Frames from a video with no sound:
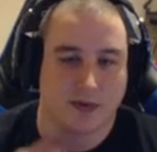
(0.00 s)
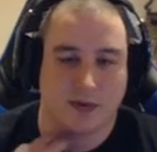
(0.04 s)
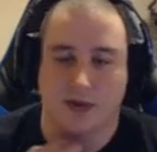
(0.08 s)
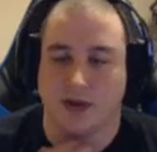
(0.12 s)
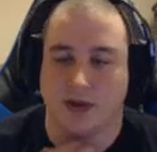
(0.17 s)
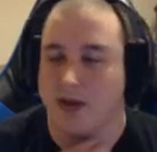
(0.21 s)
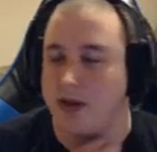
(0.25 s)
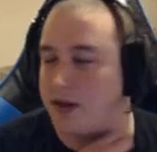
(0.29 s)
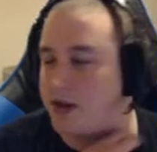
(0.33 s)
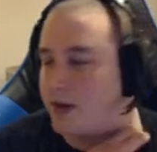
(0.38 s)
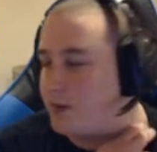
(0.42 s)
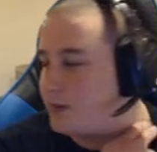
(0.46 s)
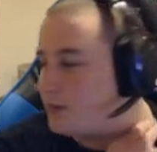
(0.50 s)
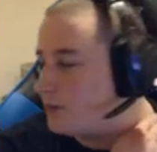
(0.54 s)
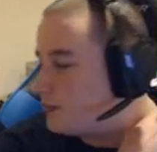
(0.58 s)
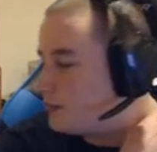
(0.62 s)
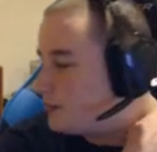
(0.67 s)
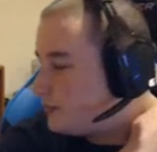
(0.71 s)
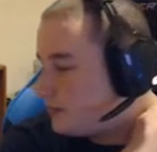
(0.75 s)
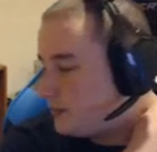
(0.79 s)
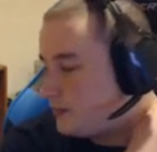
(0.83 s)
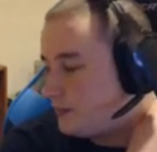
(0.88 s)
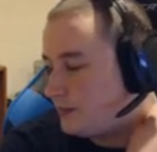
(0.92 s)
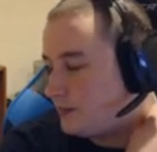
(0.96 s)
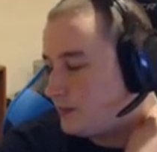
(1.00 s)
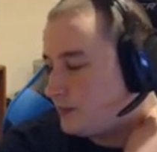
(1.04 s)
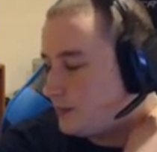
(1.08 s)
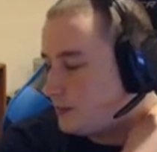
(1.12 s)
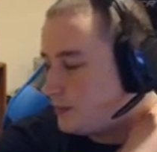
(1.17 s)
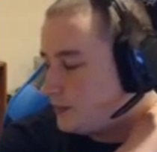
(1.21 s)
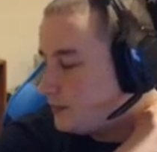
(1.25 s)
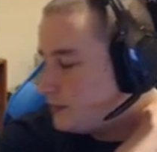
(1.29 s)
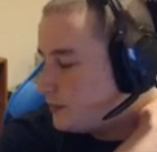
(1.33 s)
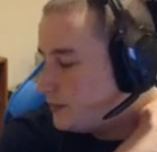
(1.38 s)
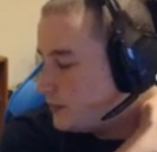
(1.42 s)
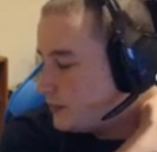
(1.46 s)
um,
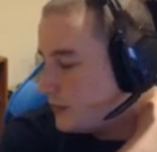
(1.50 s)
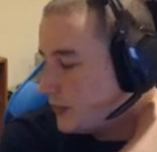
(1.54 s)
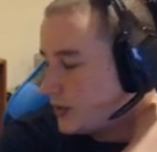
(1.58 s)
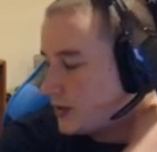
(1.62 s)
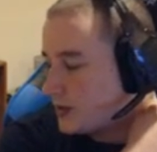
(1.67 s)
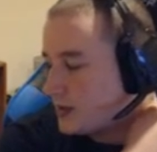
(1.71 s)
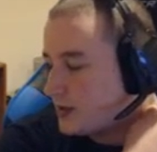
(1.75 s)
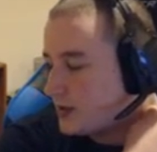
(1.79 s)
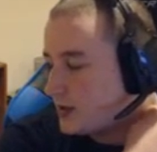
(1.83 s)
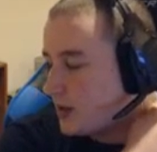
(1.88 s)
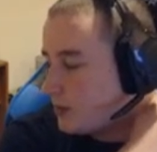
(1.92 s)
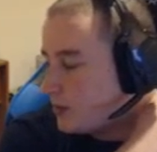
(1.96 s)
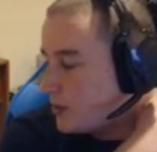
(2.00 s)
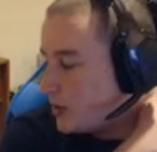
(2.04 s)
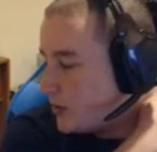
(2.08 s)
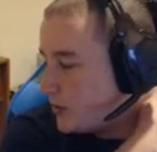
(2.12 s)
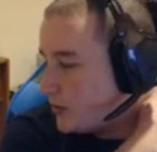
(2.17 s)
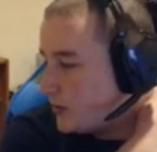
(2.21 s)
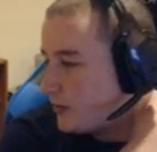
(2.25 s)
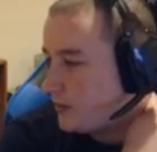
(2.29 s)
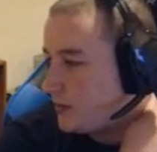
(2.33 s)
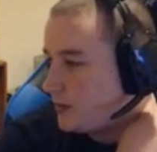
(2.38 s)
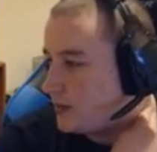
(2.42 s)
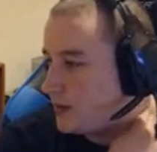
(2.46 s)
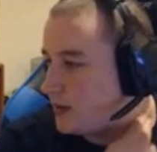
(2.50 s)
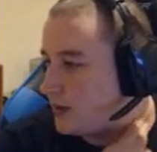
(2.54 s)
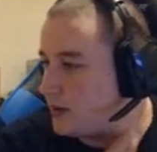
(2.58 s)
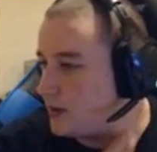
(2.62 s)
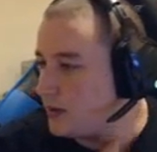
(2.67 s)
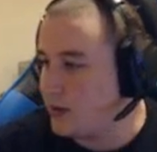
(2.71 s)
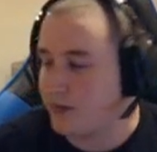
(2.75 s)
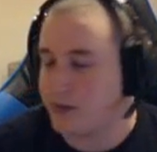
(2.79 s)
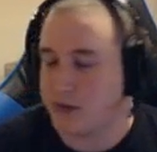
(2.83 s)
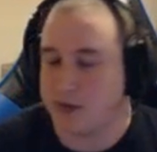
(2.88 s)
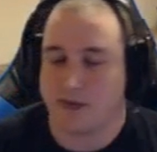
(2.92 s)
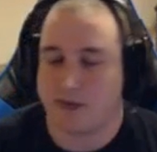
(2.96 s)
you could sub out the
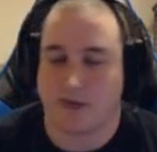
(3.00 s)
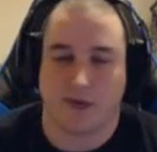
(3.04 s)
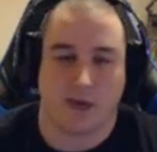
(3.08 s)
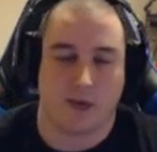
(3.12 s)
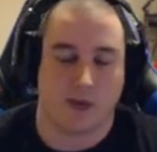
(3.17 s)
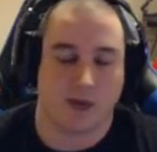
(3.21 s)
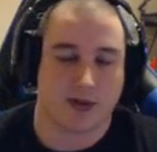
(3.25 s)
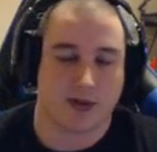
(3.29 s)
Nouver for